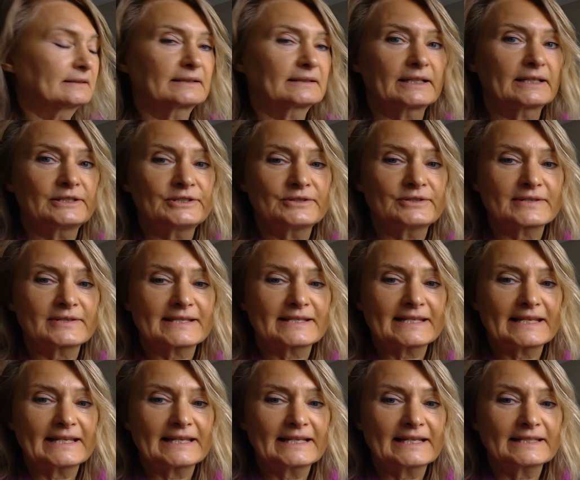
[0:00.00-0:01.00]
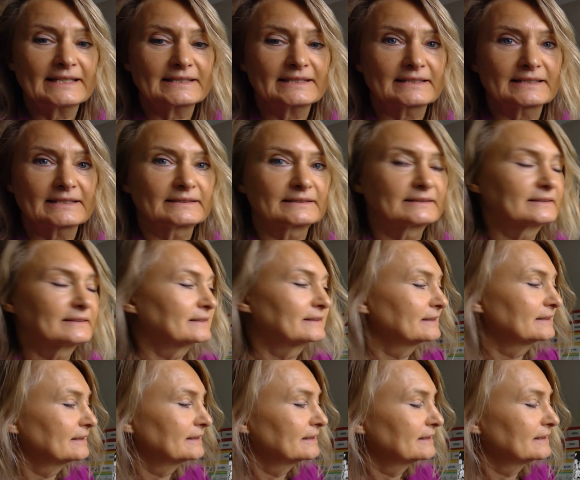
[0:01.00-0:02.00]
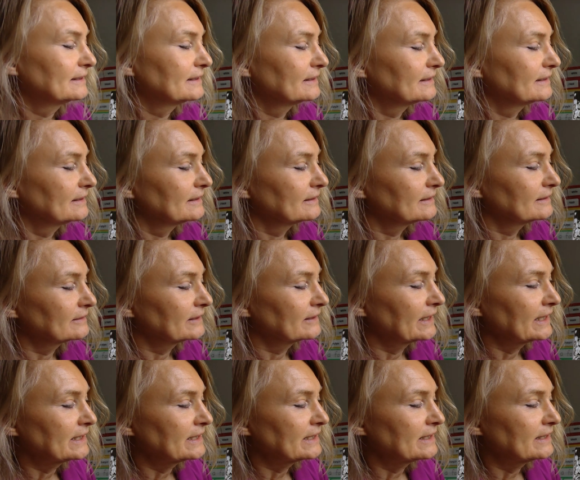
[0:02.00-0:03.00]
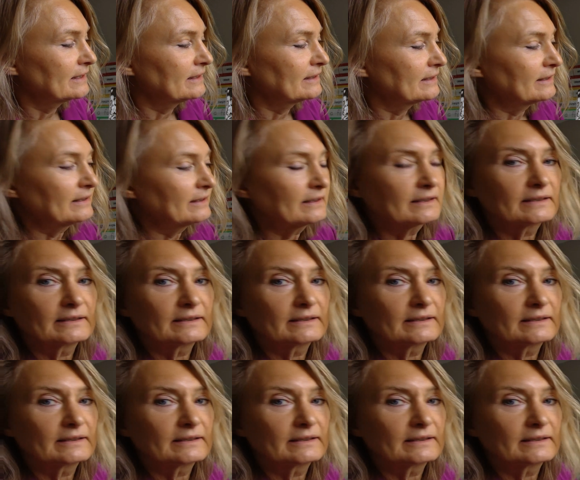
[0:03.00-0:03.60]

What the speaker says: Can you see it? Right here.